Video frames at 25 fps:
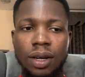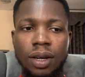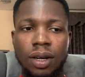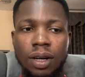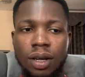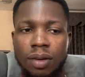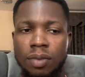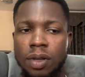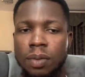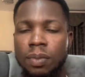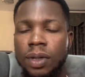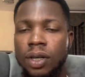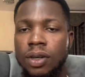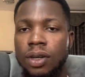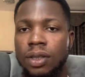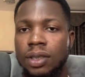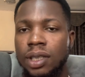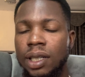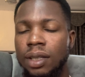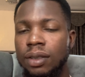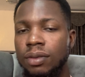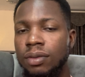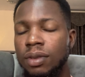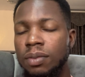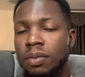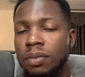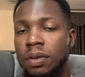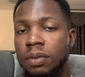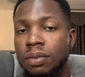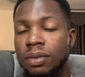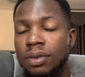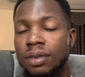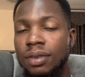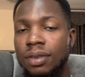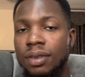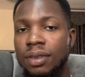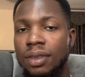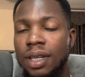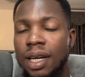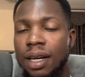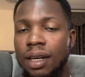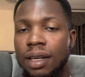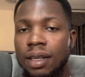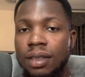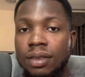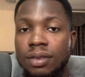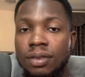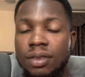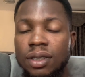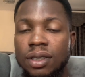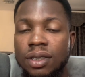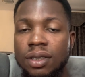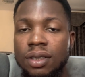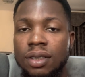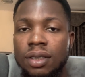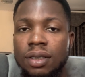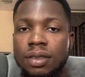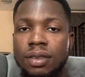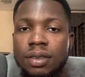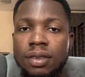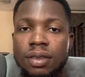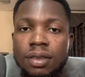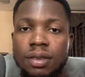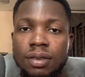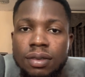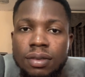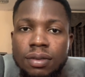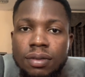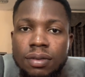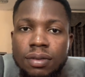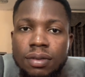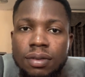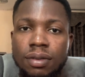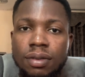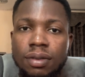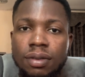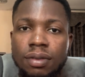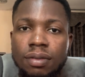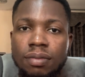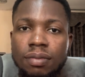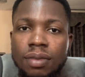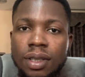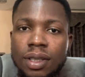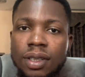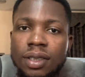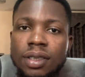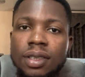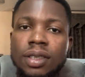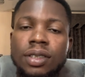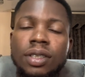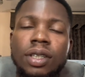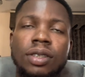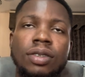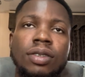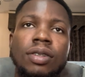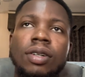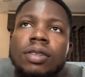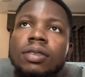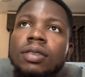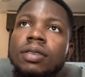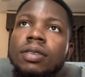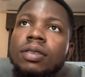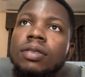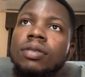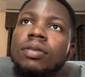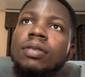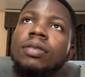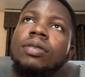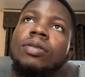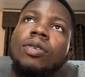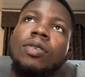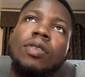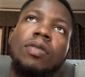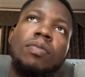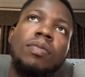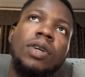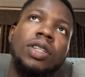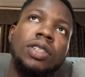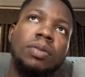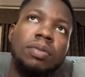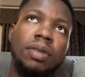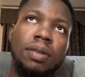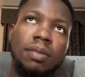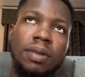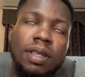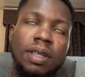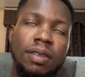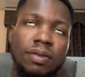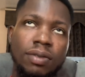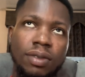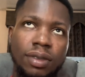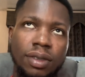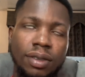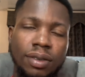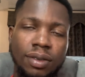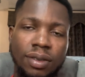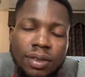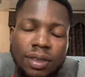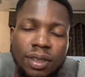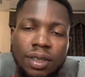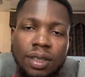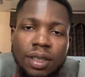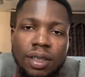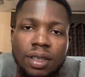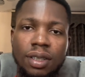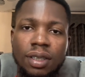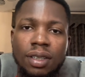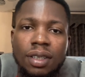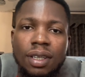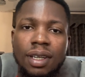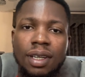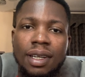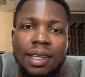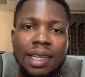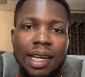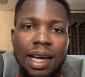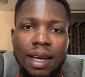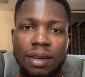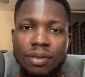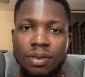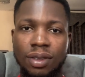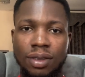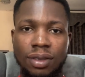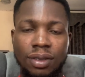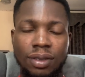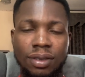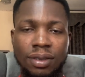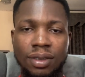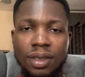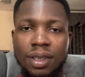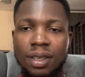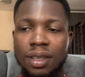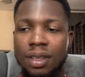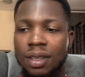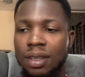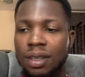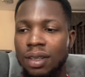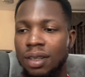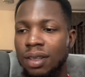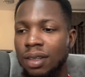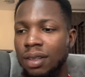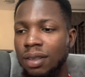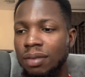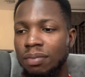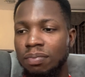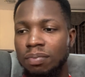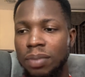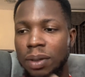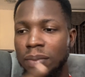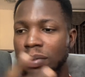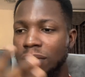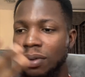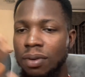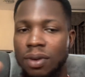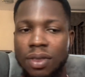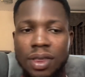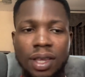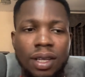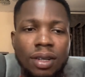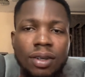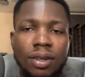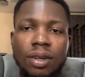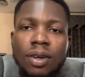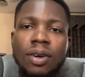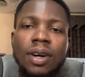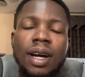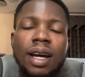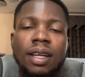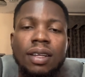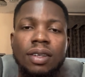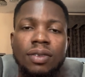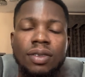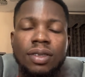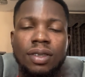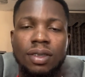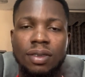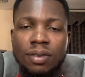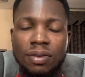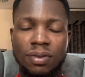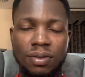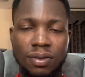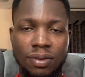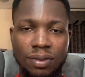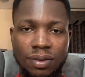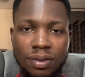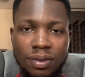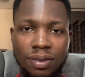or maybe because I don't want people to know that I can do these things, because it just causes so much problem for you in life. People think all kind of stuff.